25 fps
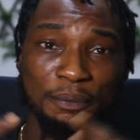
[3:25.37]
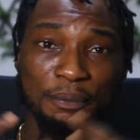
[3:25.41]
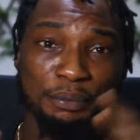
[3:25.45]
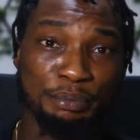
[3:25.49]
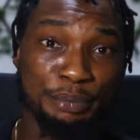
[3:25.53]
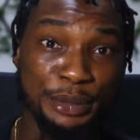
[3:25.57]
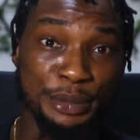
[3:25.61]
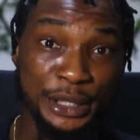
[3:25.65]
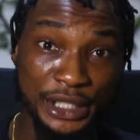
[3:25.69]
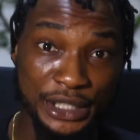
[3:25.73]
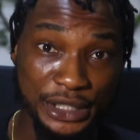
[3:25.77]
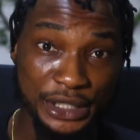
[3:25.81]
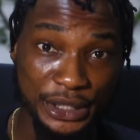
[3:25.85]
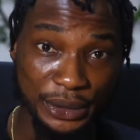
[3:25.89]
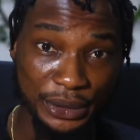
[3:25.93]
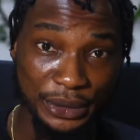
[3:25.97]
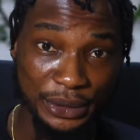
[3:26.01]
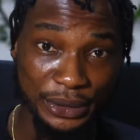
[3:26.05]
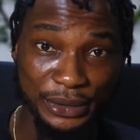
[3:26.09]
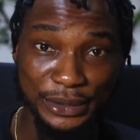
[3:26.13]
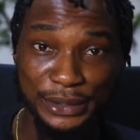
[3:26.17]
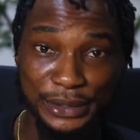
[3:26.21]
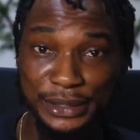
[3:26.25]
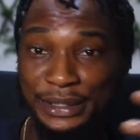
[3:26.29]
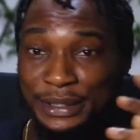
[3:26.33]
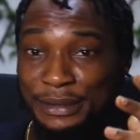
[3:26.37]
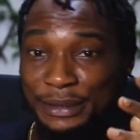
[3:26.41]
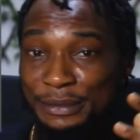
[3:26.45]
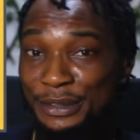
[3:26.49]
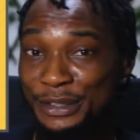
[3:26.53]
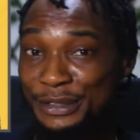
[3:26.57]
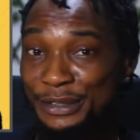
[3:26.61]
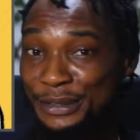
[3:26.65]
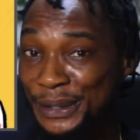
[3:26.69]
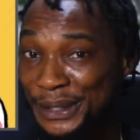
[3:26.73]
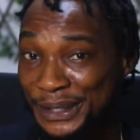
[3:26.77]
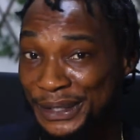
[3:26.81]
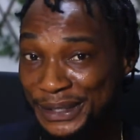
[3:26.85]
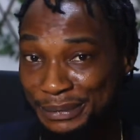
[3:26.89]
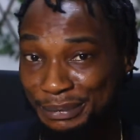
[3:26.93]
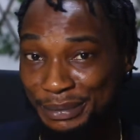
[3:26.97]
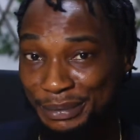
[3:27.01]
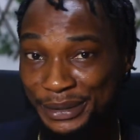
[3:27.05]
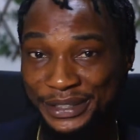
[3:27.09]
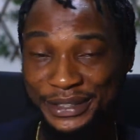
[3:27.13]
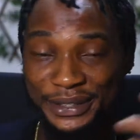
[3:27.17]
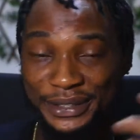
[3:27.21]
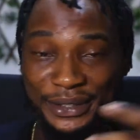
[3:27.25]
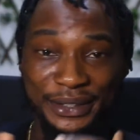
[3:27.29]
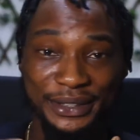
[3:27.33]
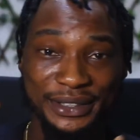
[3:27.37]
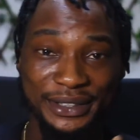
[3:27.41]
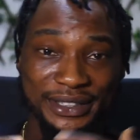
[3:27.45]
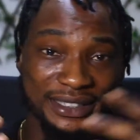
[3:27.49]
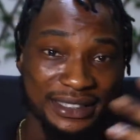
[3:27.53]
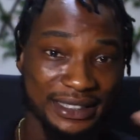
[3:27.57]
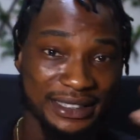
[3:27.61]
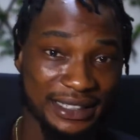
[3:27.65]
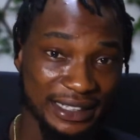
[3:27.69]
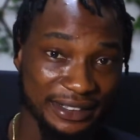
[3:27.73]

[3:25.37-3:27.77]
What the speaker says: pictures, crazy pictures,